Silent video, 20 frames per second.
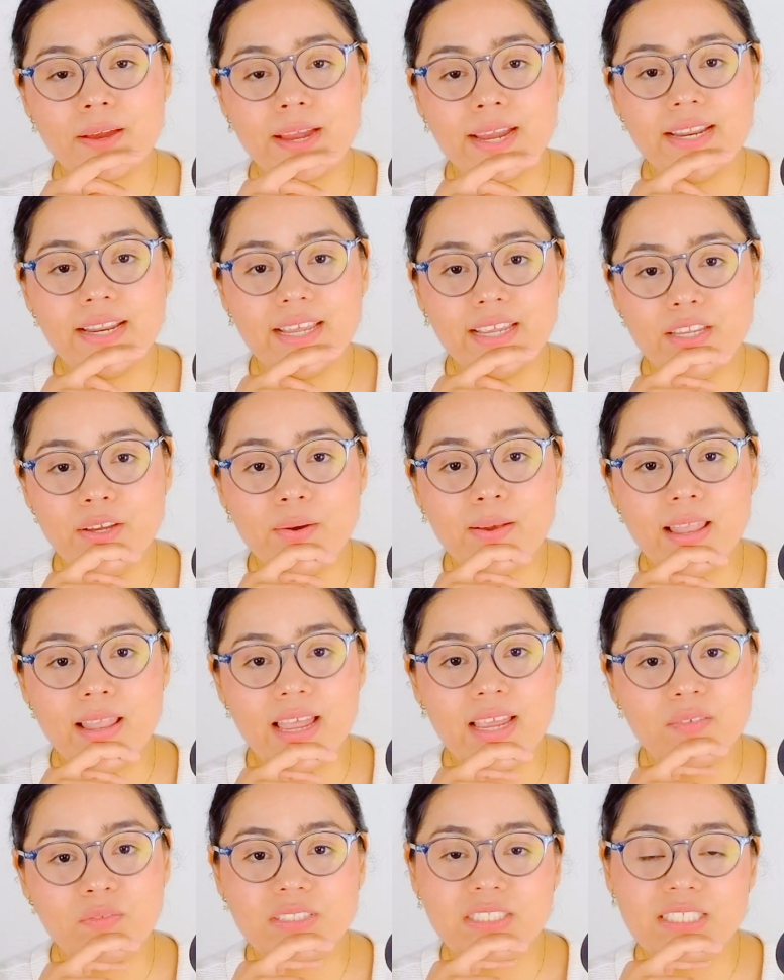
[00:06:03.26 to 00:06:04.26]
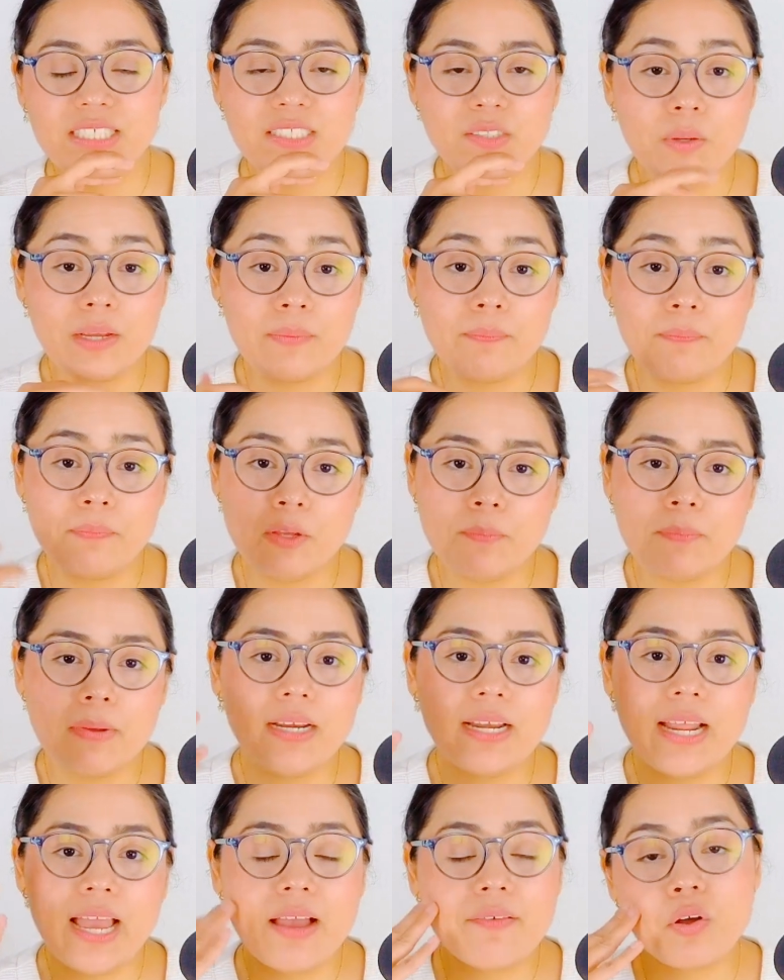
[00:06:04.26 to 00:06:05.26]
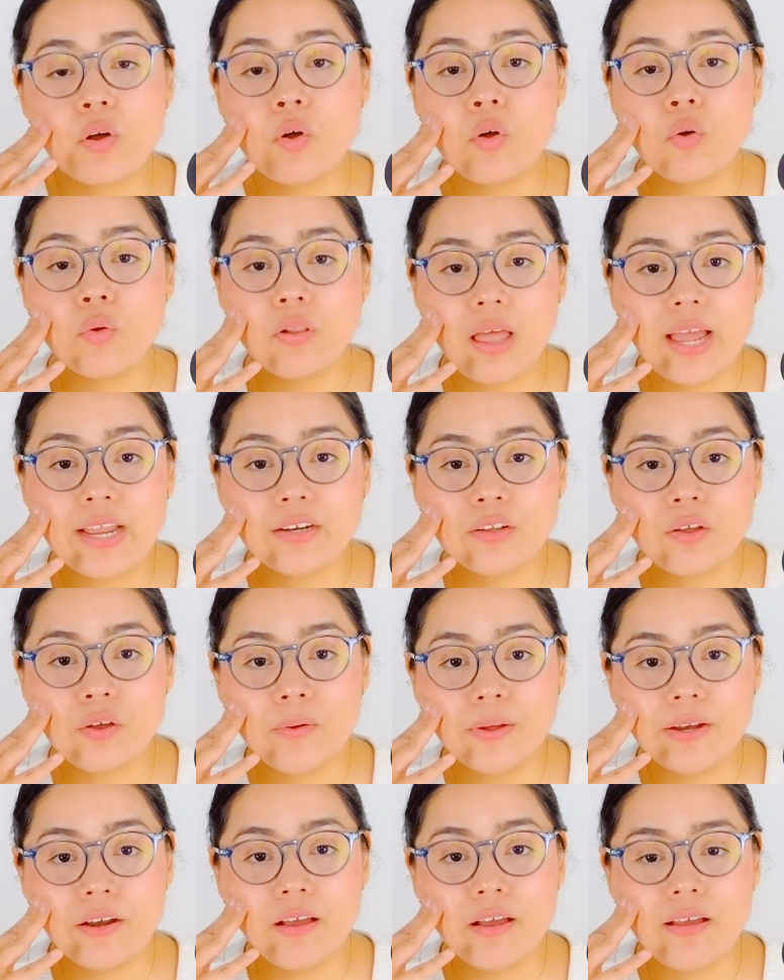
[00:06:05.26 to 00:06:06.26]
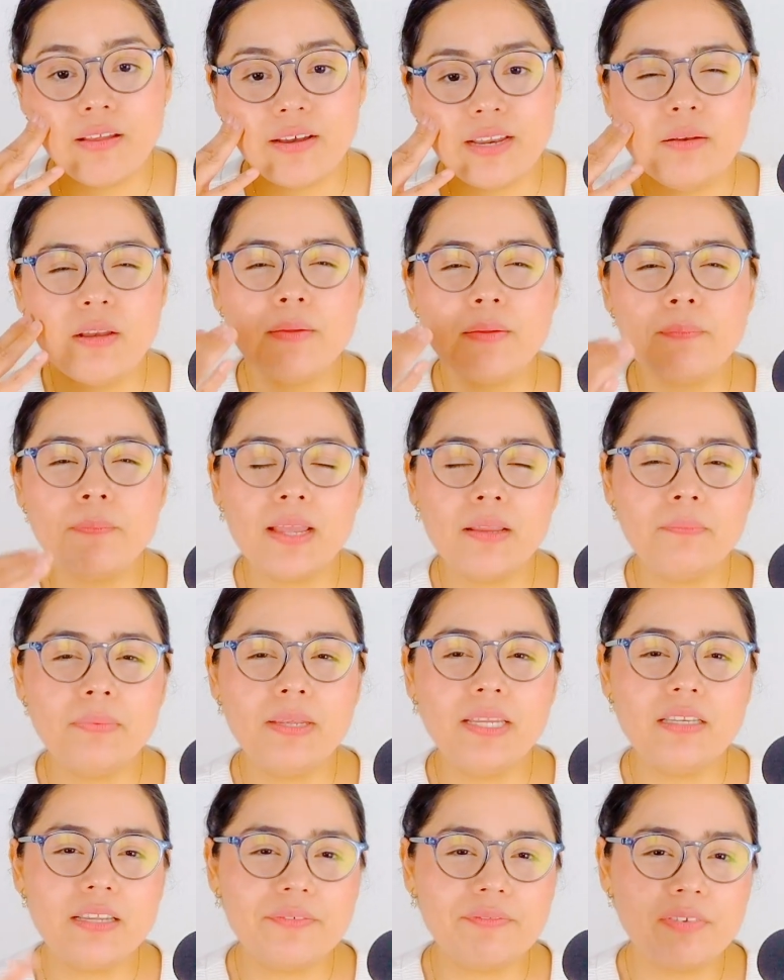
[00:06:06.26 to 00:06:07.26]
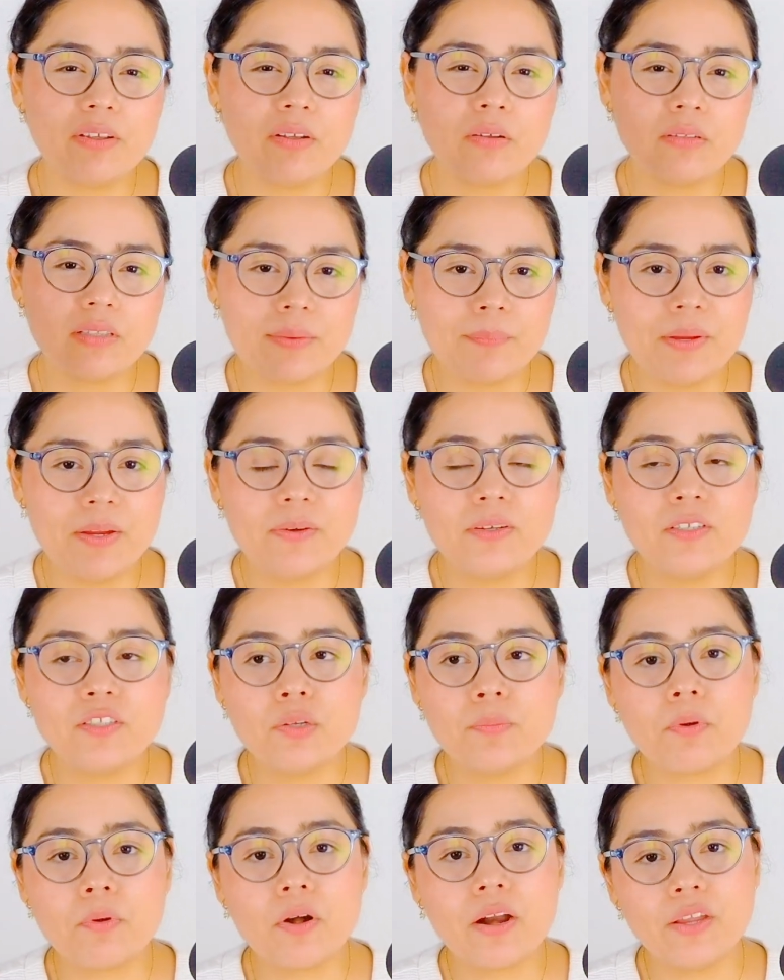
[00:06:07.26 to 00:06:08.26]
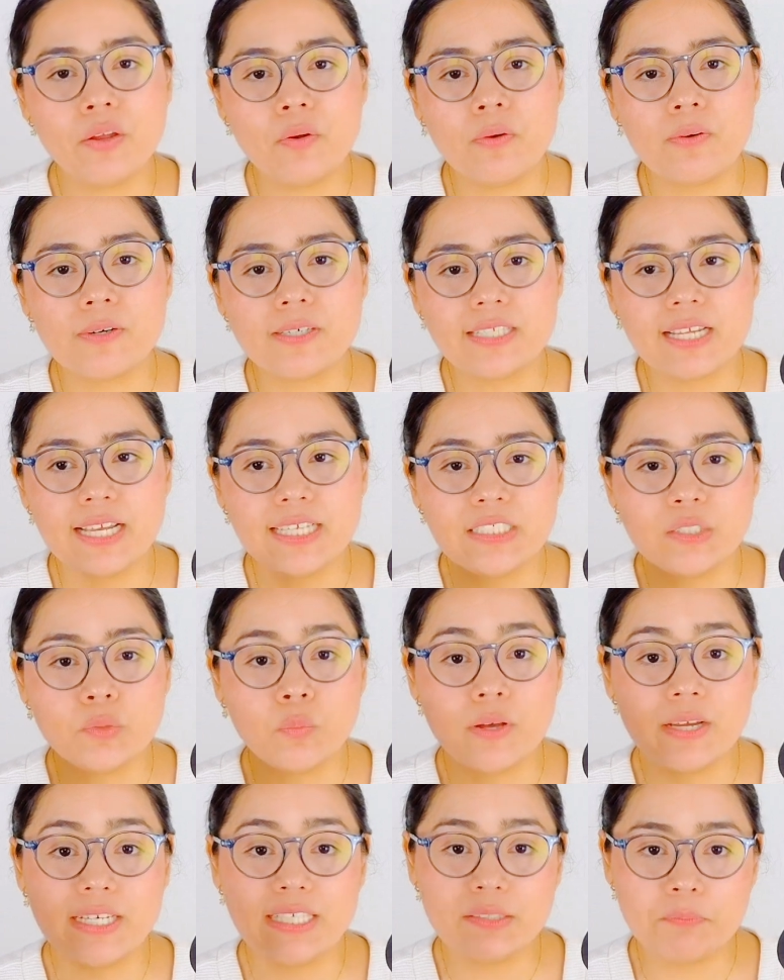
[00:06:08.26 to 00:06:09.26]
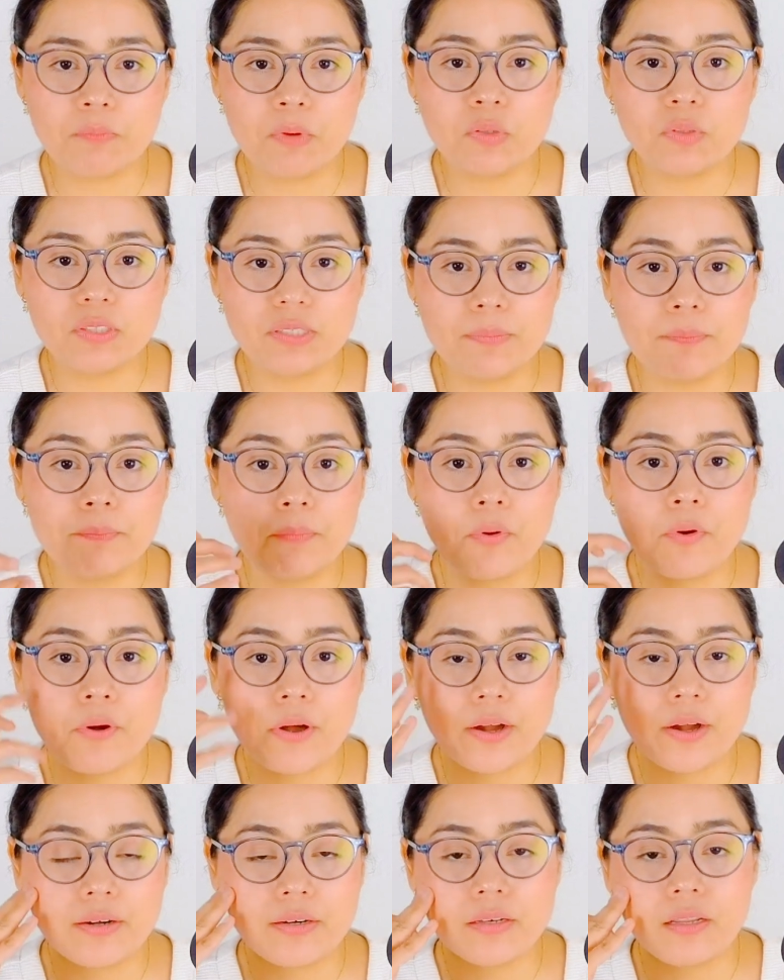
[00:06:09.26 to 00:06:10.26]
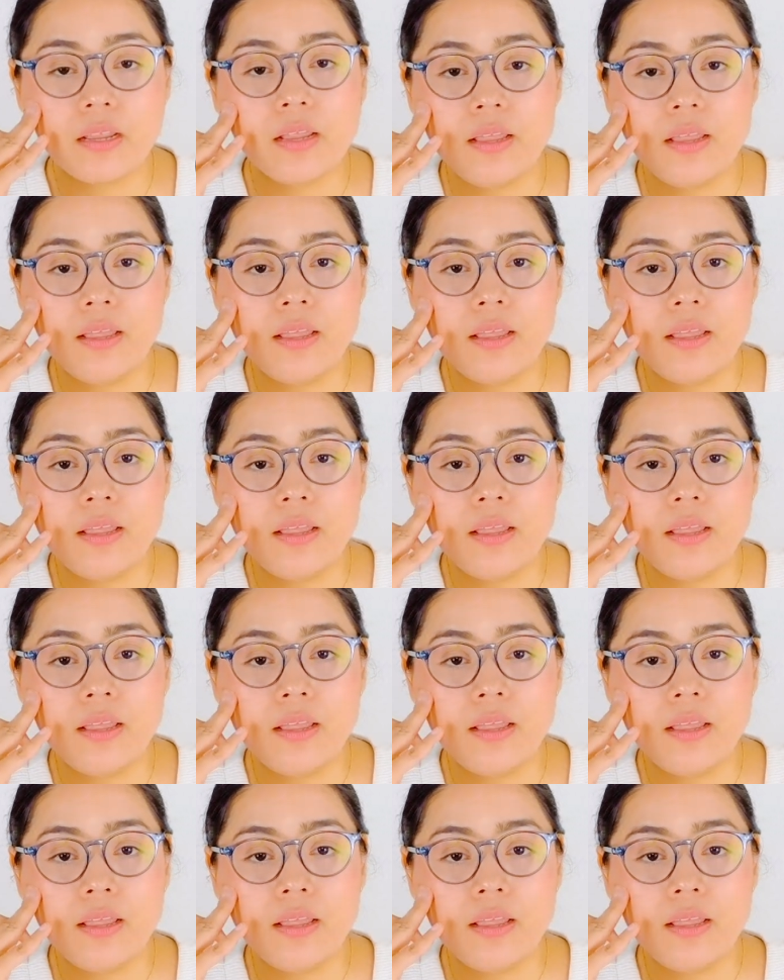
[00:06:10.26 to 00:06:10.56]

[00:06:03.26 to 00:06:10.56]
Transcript: right, in your life, which is what you might have a whole lot going on. And it might be difficult, I'm hearing, to prioritize what is most important.